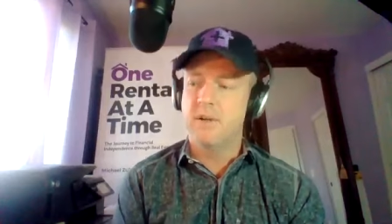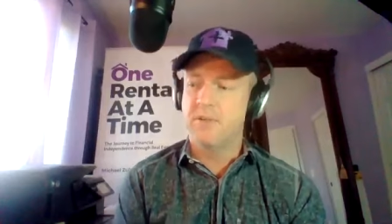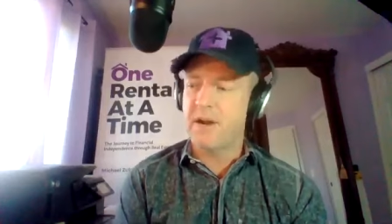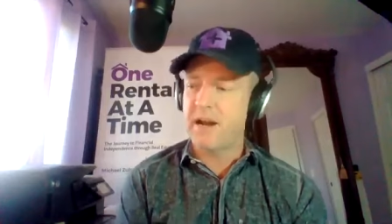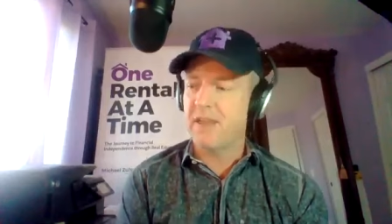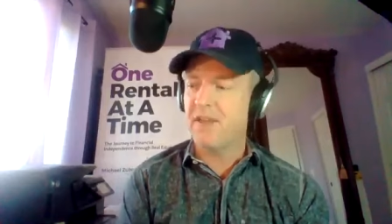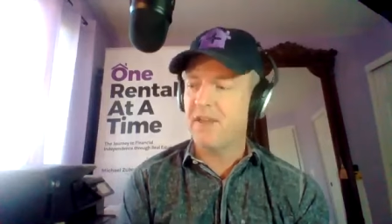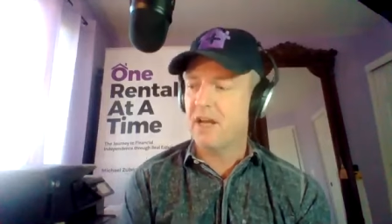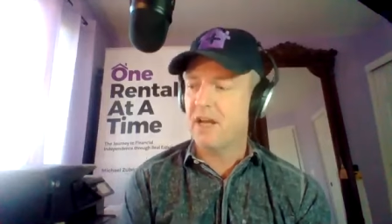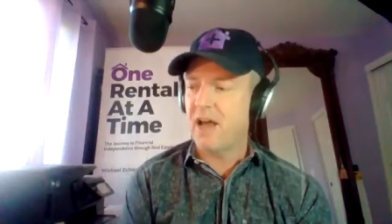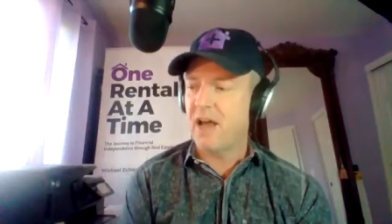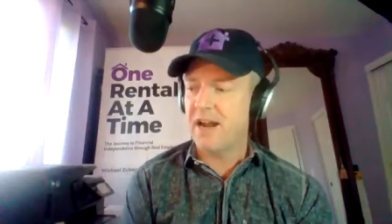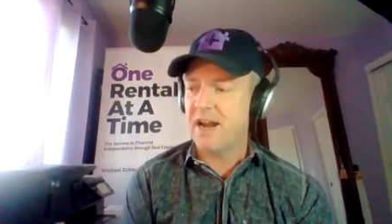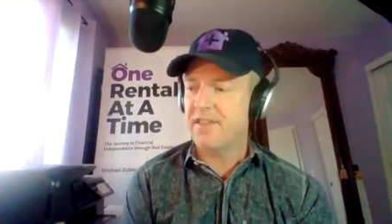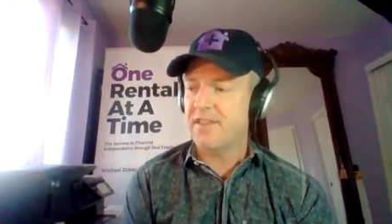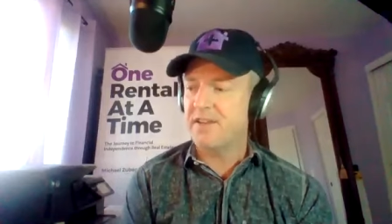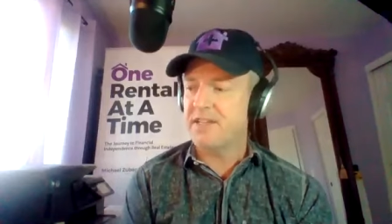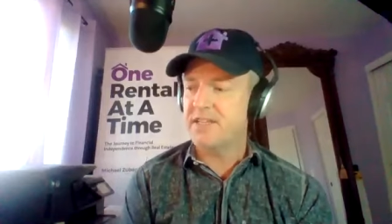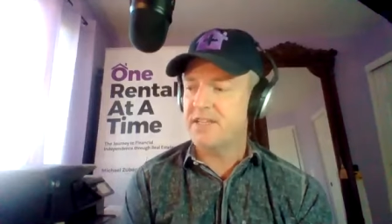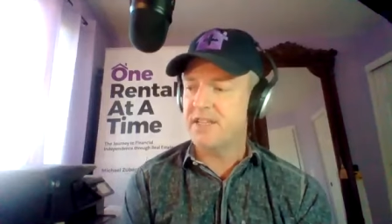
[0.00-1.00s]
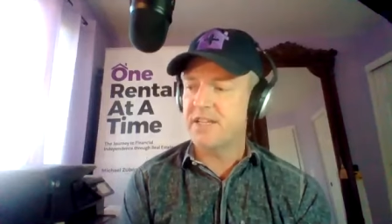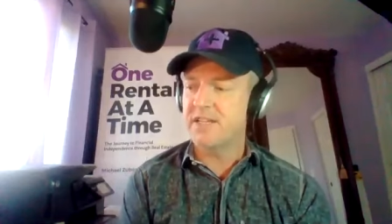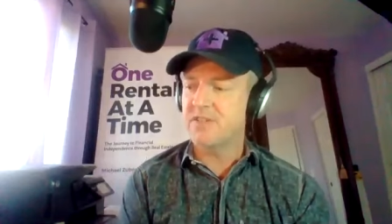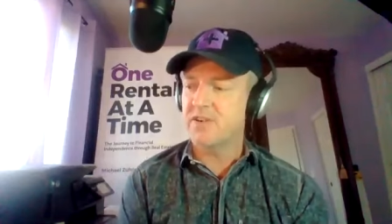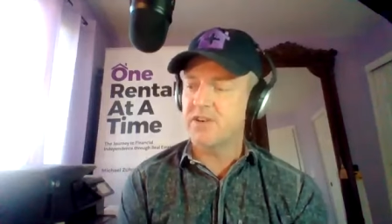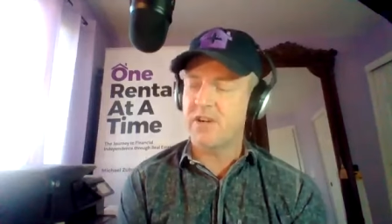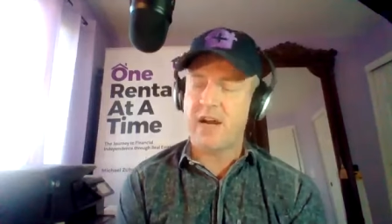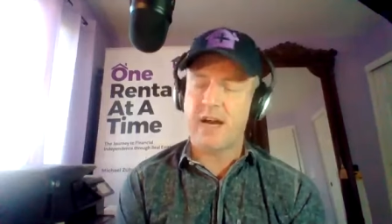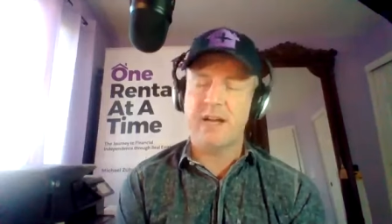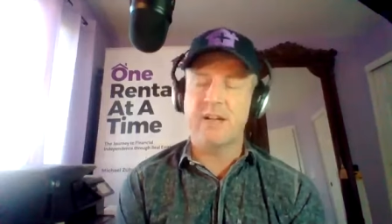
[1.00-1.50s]
right i think a lot of these things
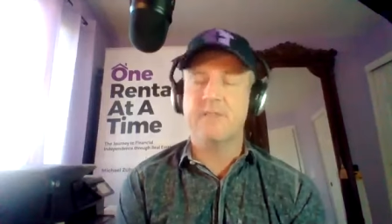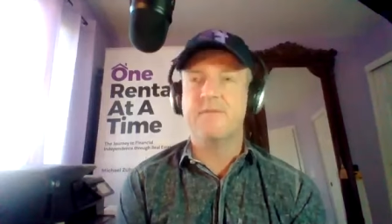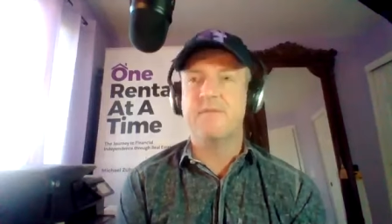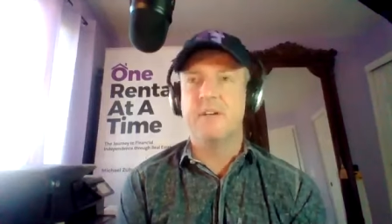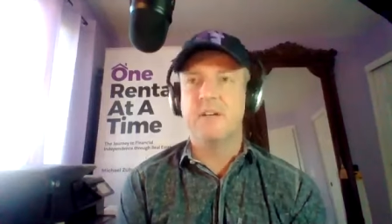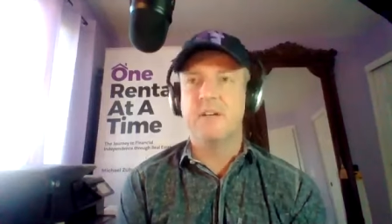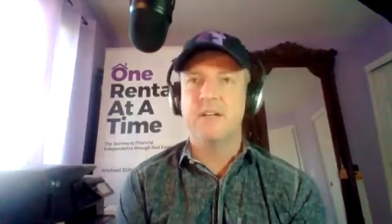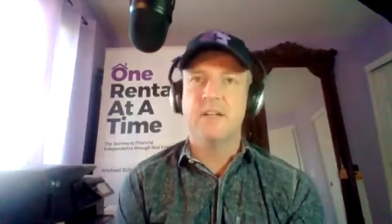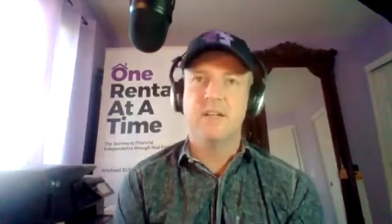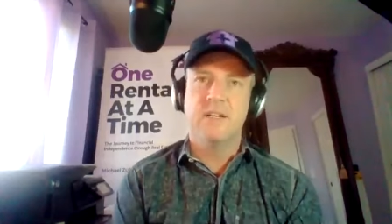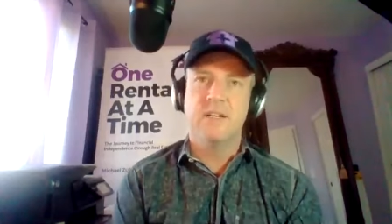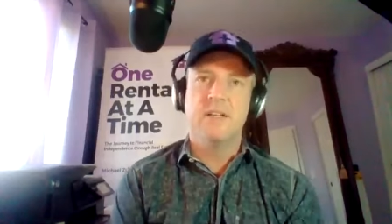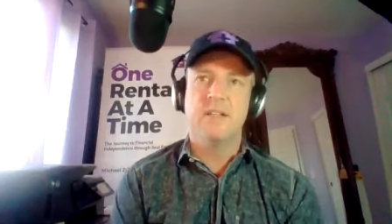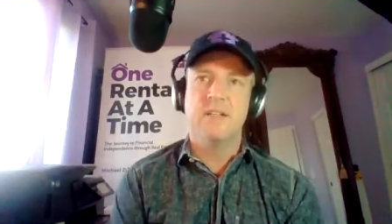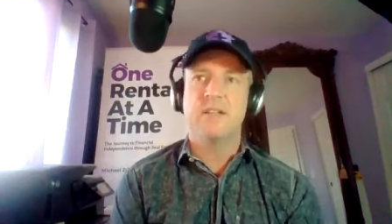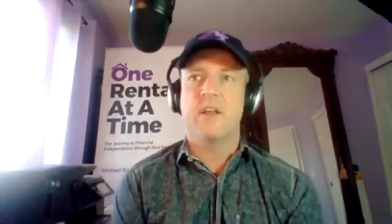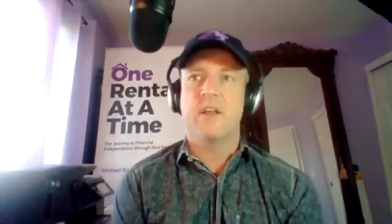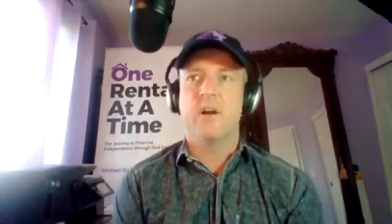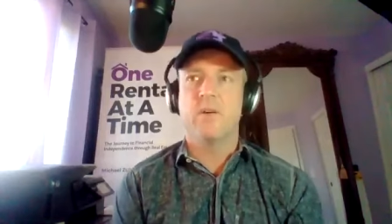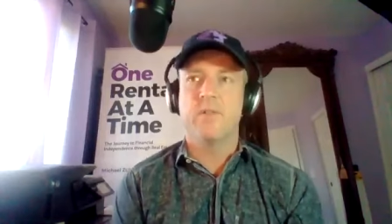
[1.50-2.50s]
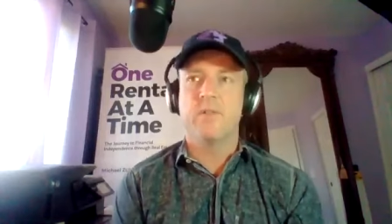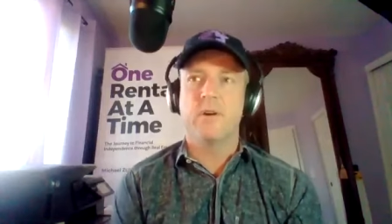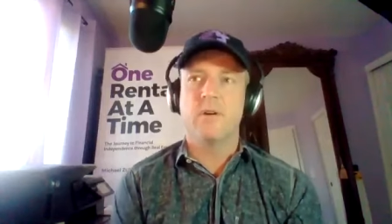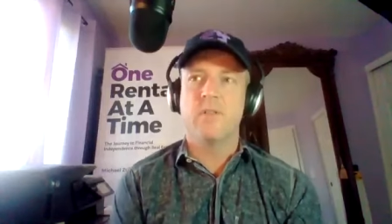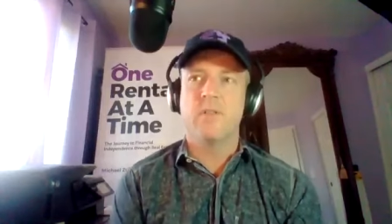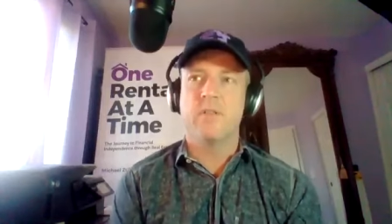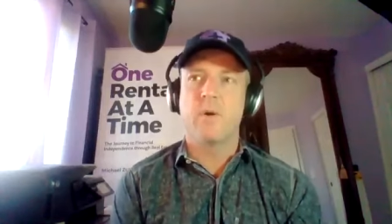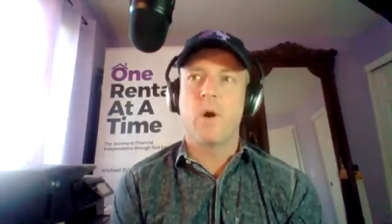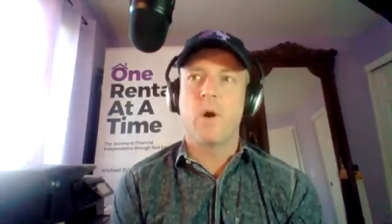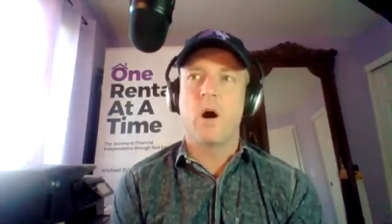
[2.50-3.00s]
are kind of you know they're
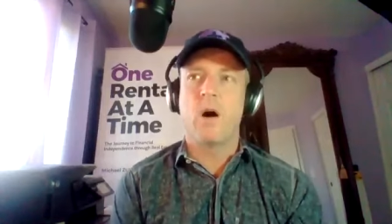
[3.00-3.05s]
they're